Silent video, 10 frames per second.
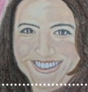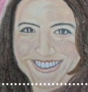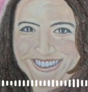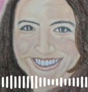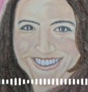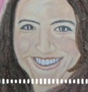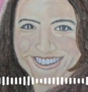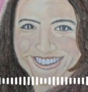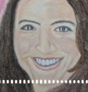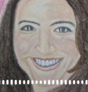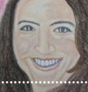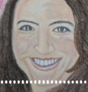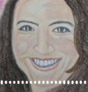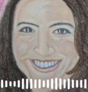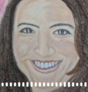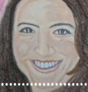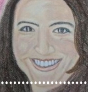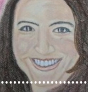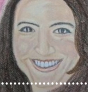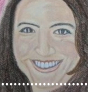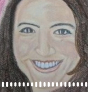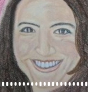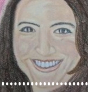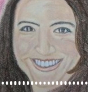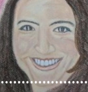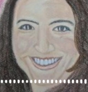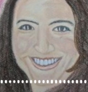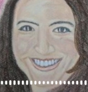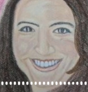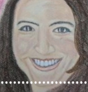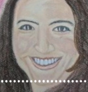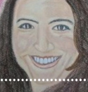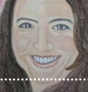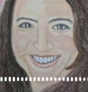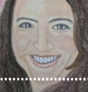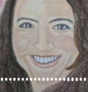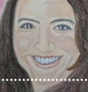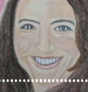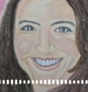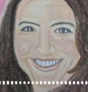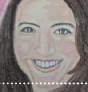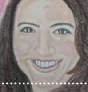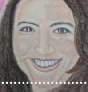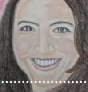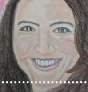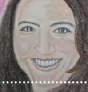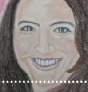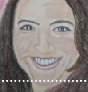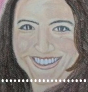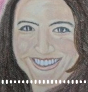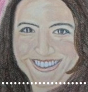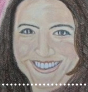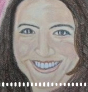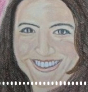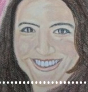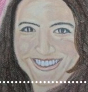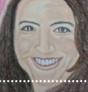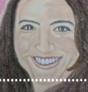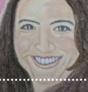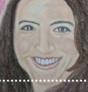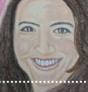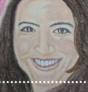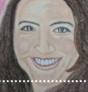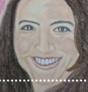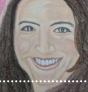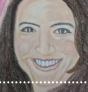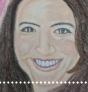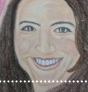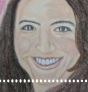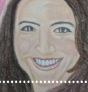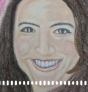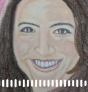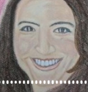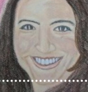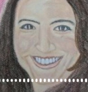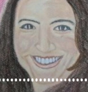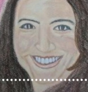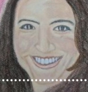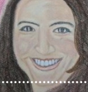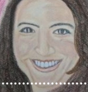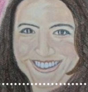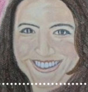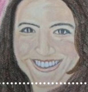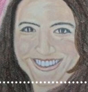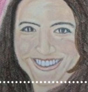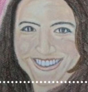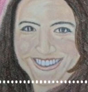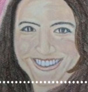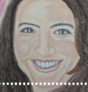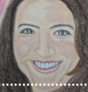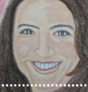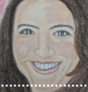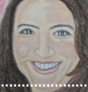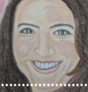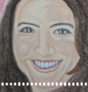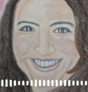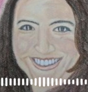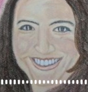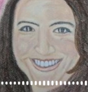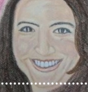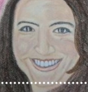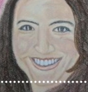And last but certainly not least, let's get card number three here. Card number three. Right. Put these out of the way.